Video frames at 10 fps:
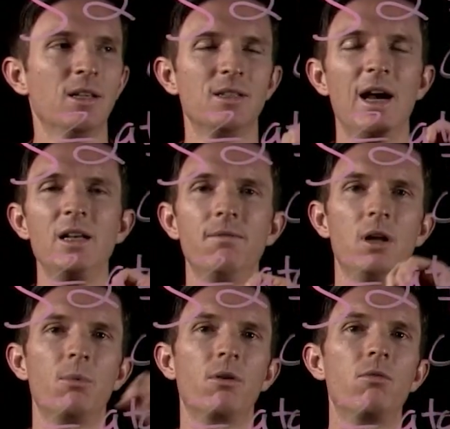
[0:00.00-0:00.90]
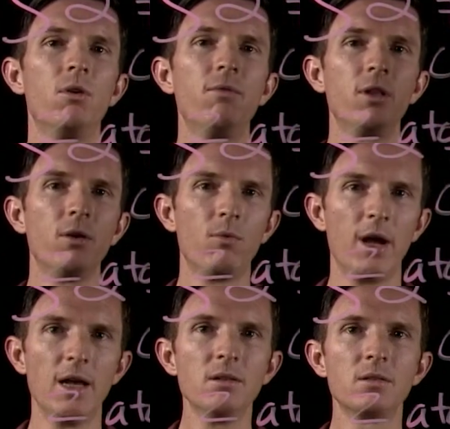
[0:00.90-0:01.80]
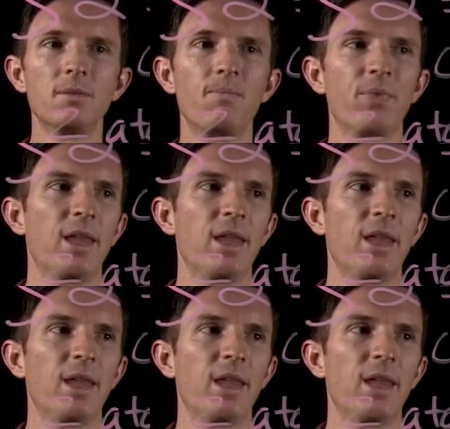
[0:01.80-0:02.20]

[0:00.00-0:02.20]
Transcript: This idea of number equivalent ways